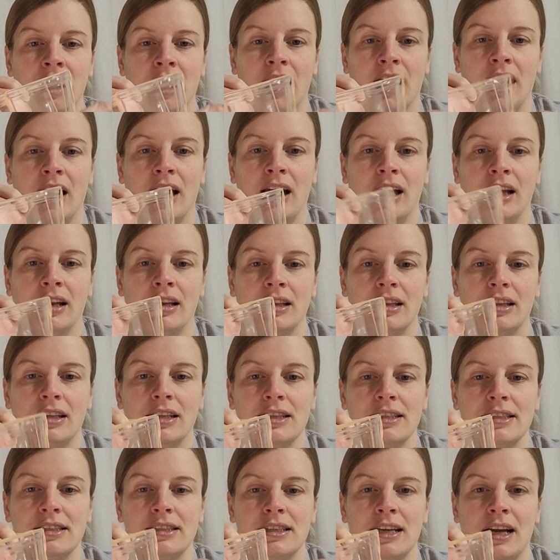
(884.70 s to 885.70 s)
And
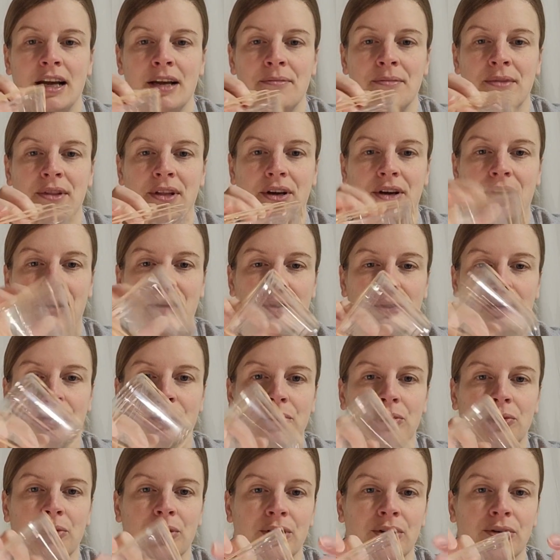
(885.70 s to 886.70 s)
this time, though,
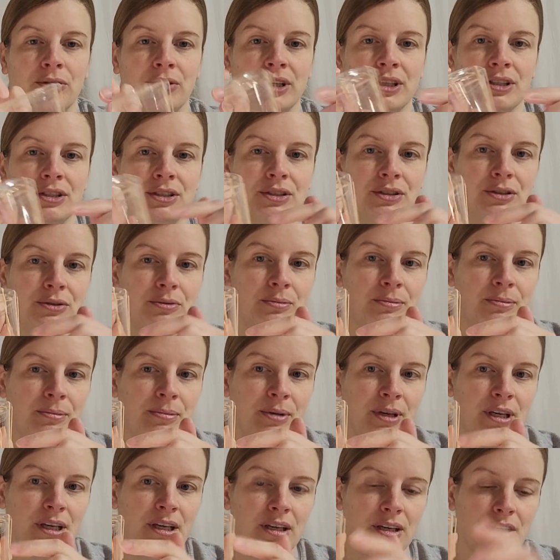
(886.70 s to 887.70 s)
we're going to
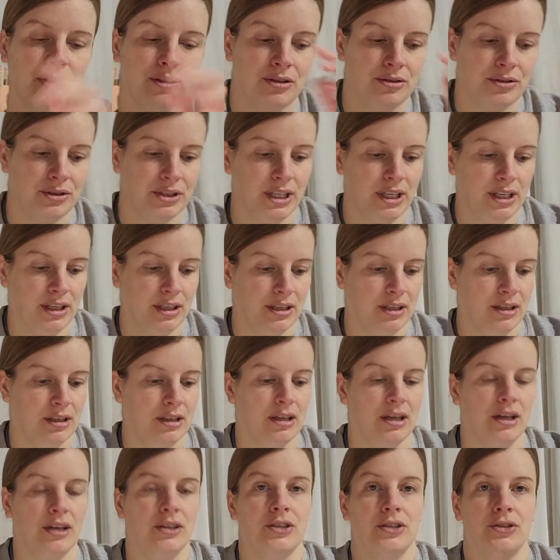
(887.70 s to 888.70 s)
be using
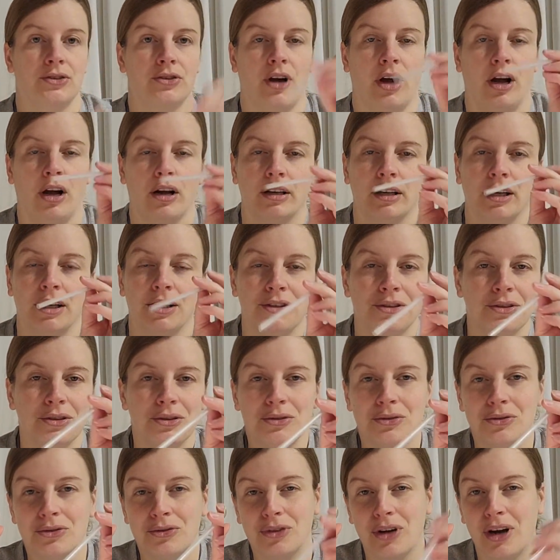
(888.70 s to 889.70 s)
a straw. Get a
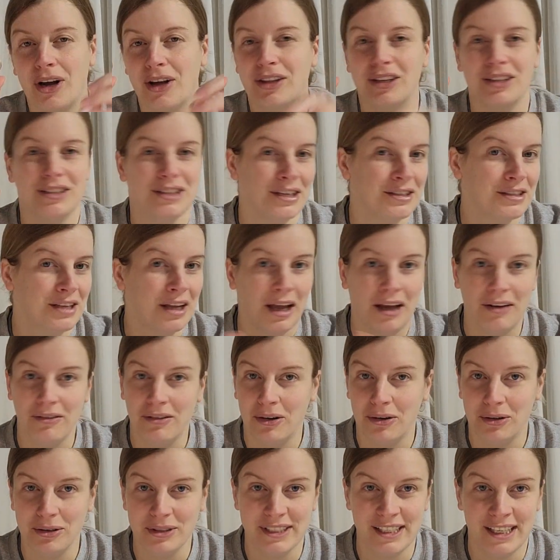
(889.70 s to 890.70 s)
new straw that doesn't have
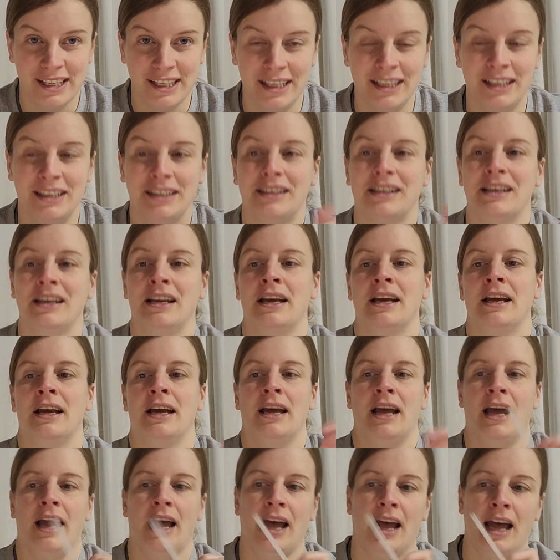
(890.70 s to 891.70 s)
holes in it,
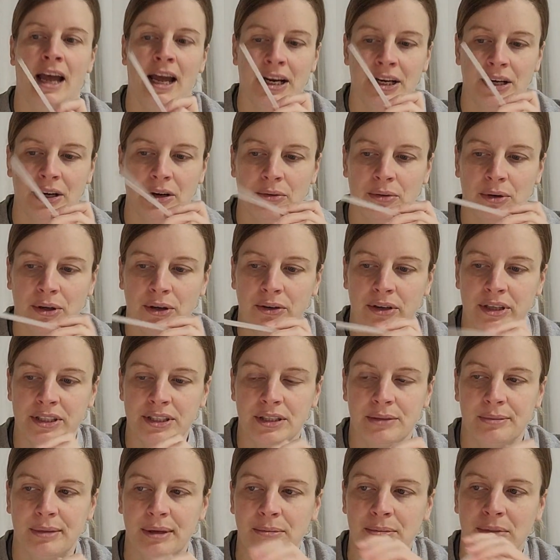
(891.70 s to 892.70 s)
and we're going
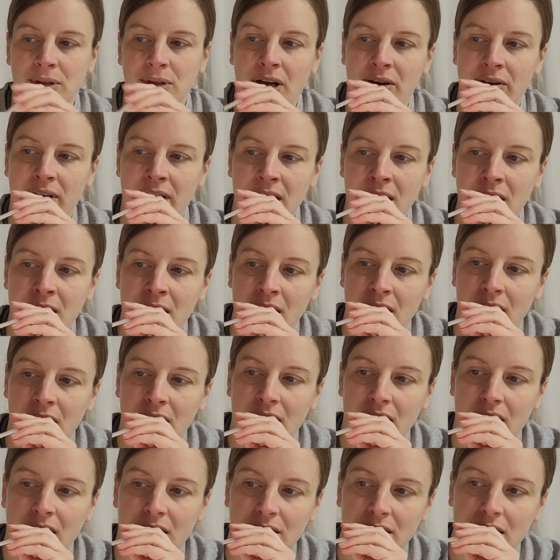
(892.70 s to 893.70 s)
to be blowing
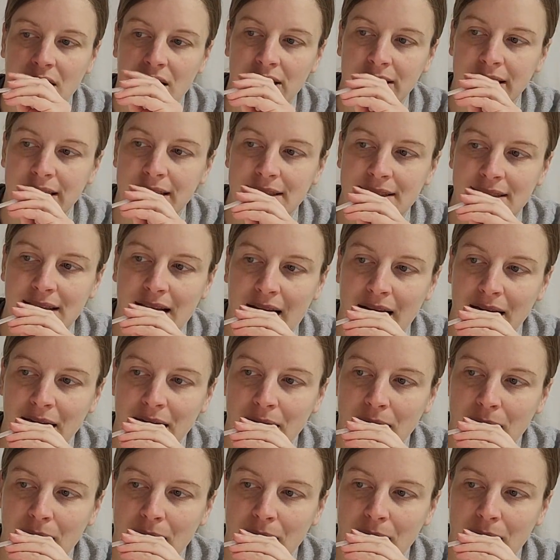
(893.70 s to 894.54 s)
along the side.